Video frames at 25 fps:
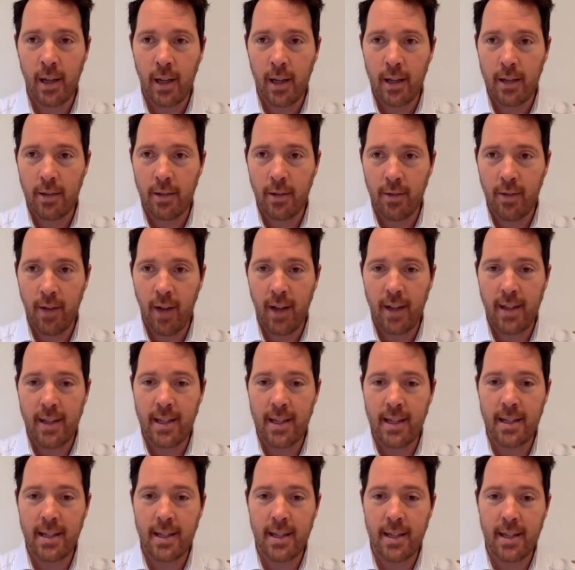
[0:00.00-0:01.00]
sort of
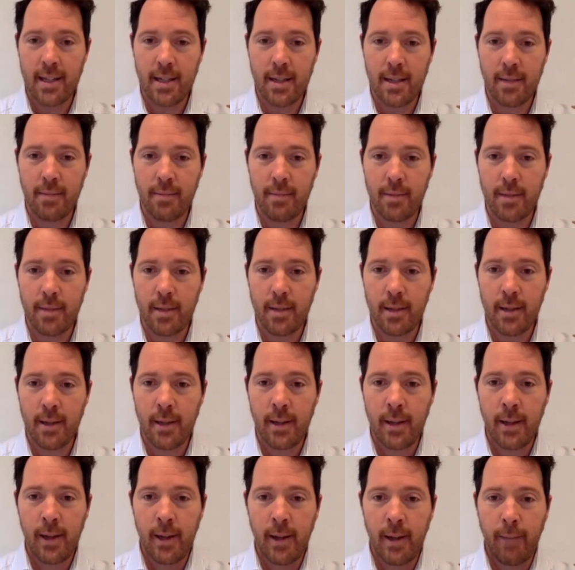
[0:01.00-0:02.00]
IT systems.
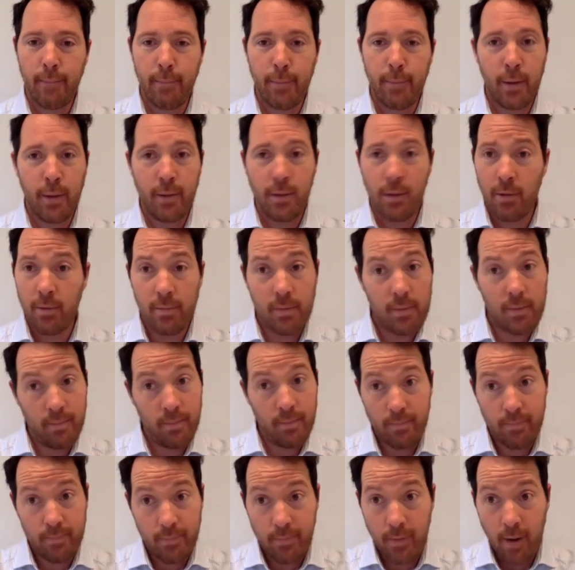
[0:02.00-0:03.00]
You know, got
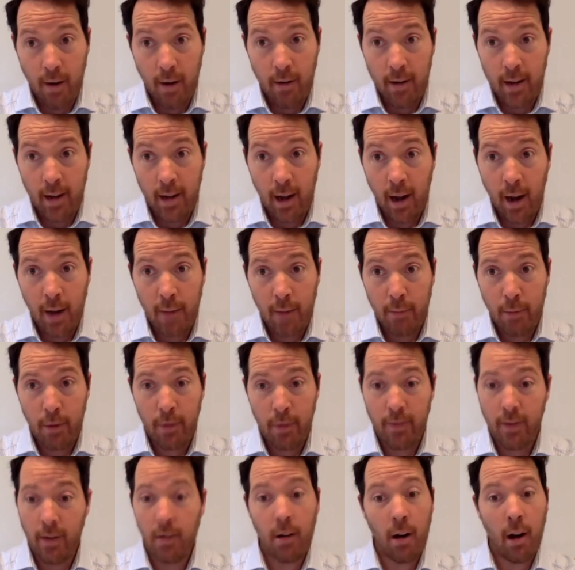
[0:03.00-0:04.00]
some very
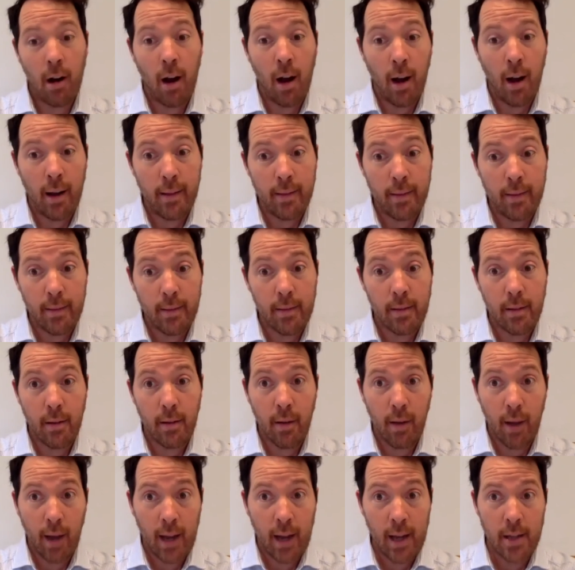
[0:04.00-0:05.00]
high-profile clients, you
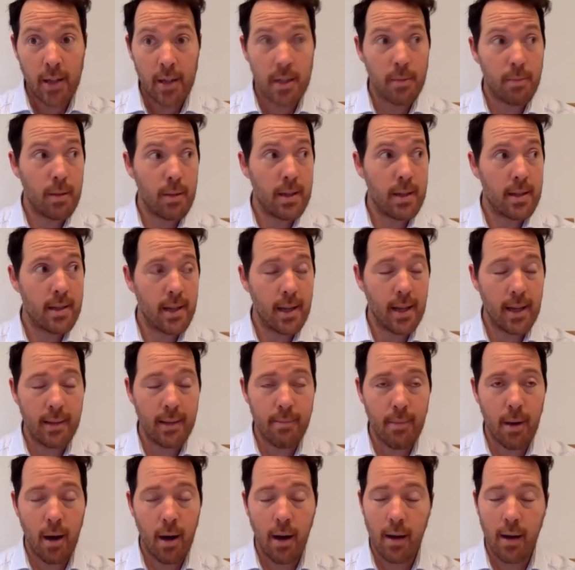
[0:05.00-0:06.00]
know,
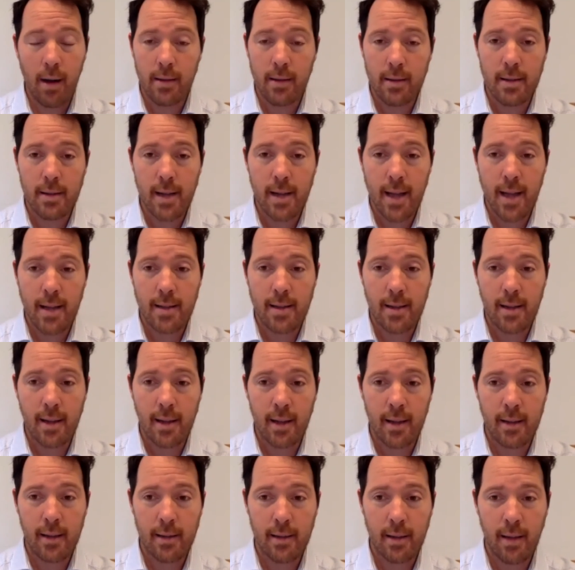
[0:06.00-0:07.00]
HSBC, Mars,
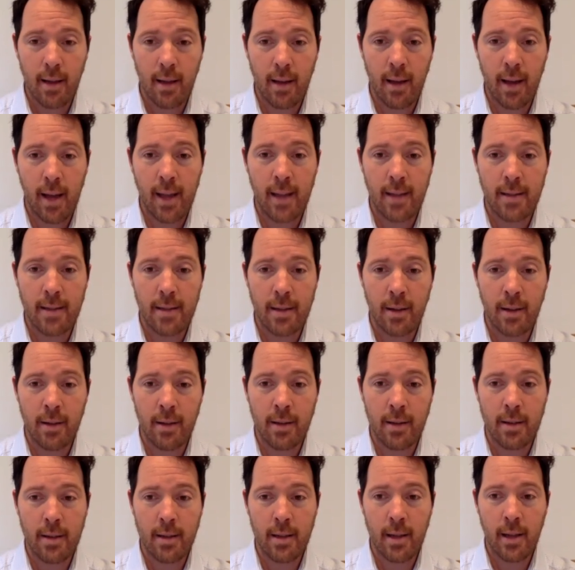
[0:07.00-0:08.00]
Tesla, uh,
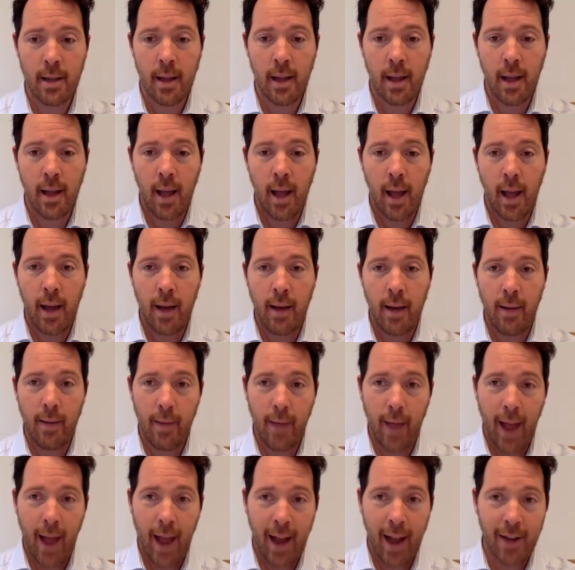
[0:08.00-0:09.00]
ASOS, and
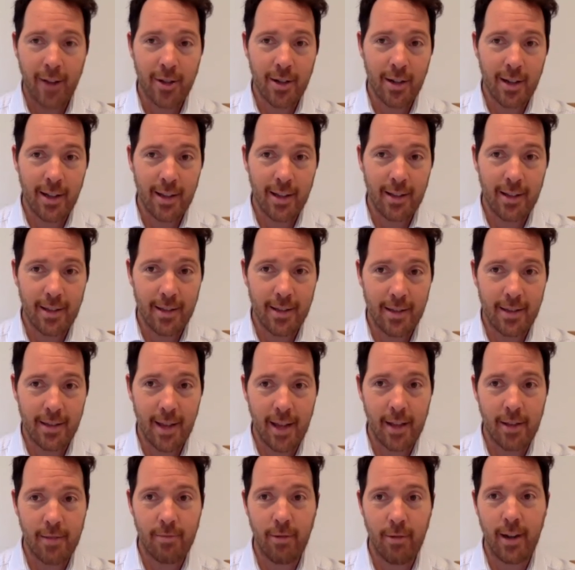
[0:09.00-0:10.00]
actually
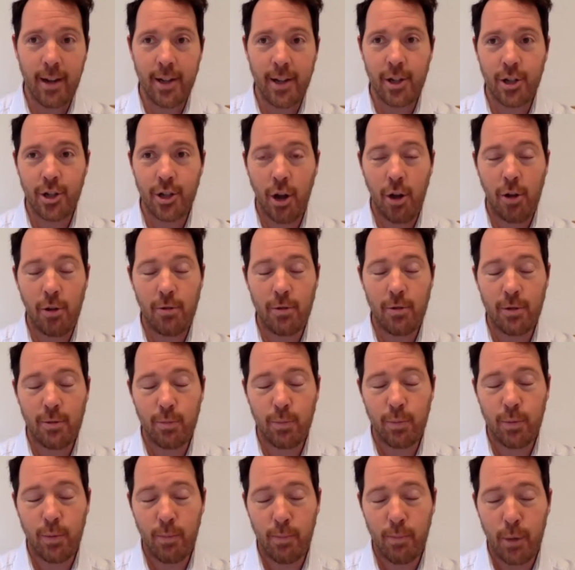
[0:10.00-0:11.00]
this really shows
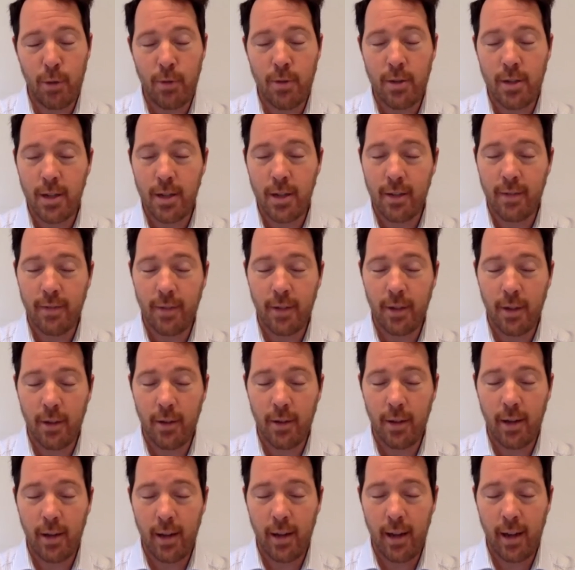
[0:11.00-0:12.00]
the beauty of you know,
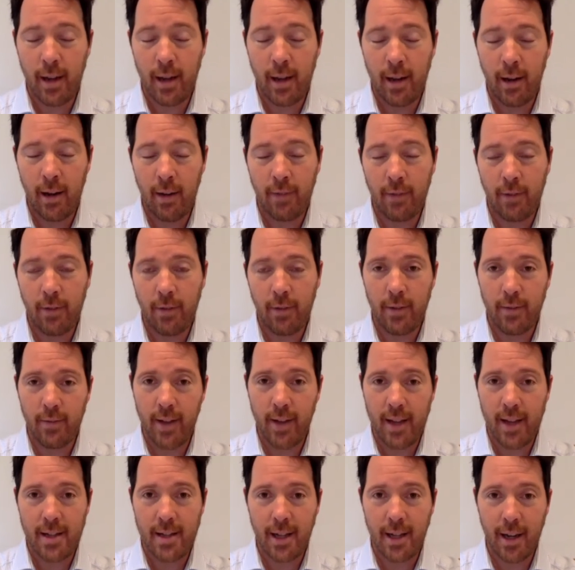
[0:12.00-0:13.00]
in our view of
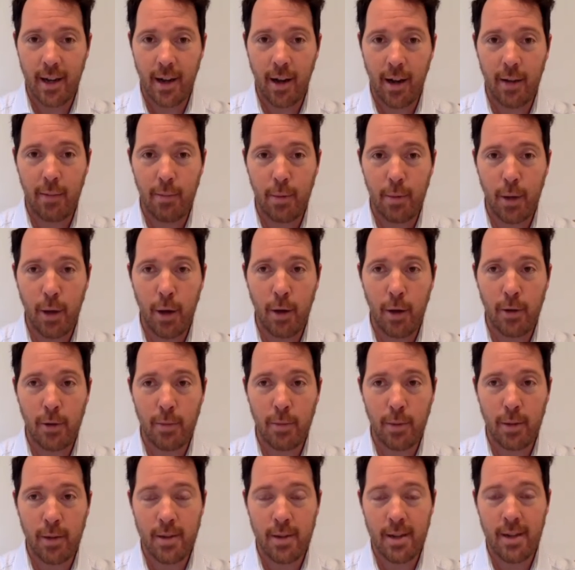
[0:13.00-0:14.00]
investing in IPOs,
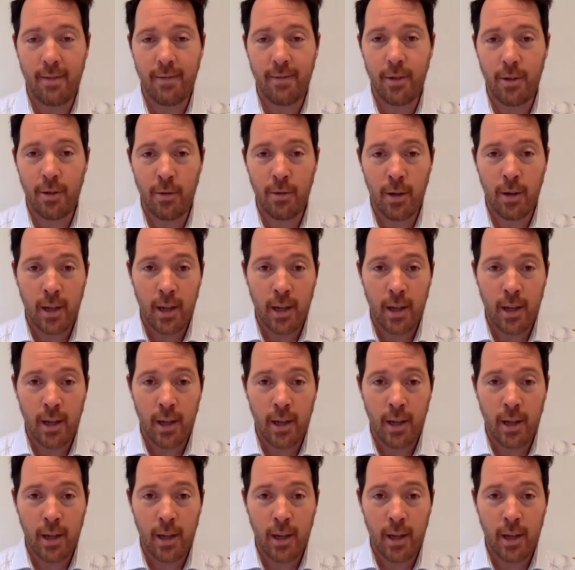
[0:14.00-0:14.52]
because if you